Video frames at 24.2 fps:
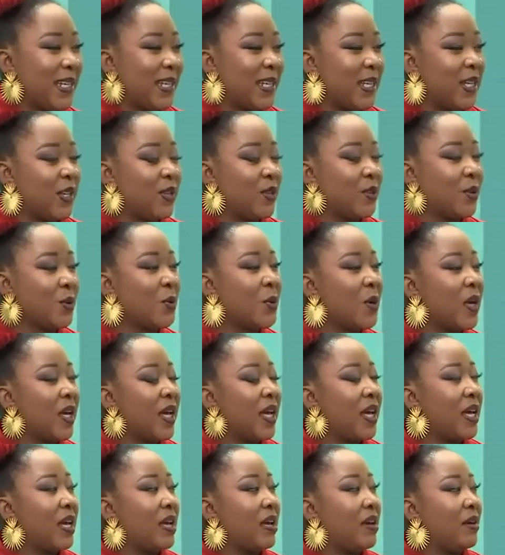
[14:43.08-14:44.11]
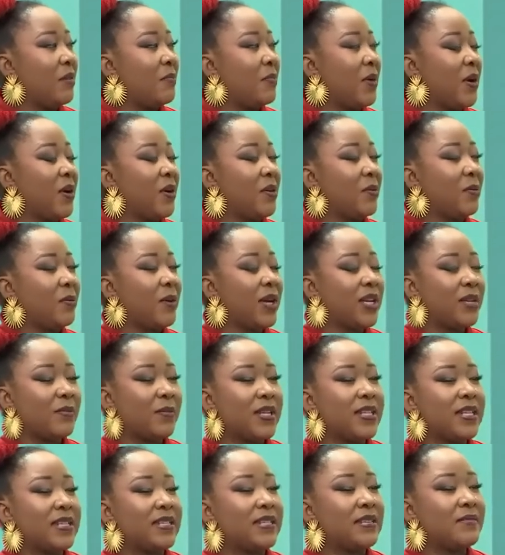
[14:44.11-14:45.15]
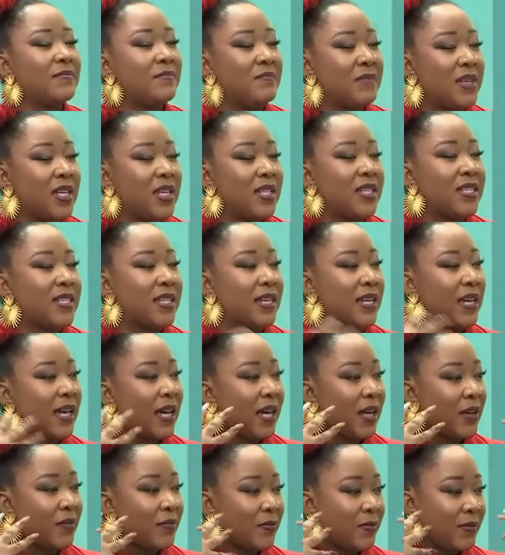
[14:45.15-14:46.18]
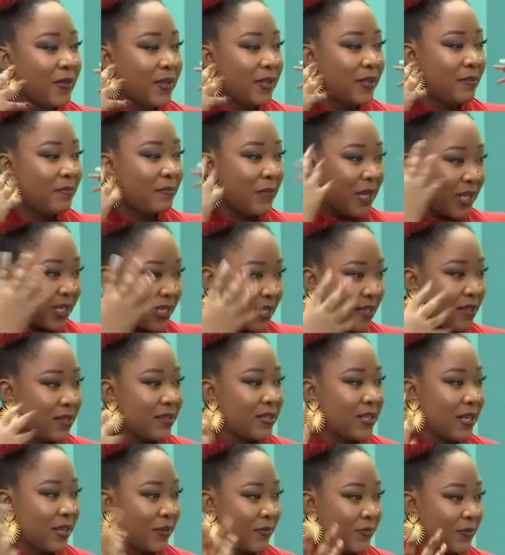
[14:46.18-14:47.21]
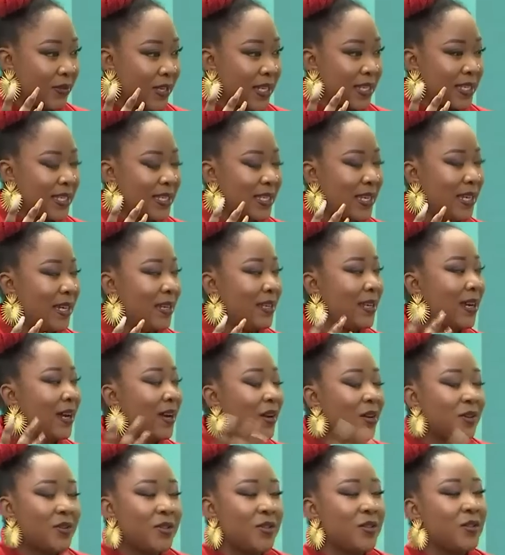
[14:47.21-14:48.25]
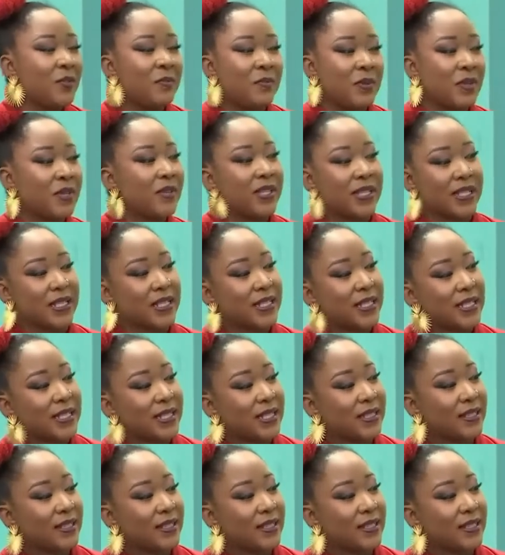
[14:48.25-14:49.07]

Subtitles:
you know. But what does it mean to have mental toughness, and how do you build it?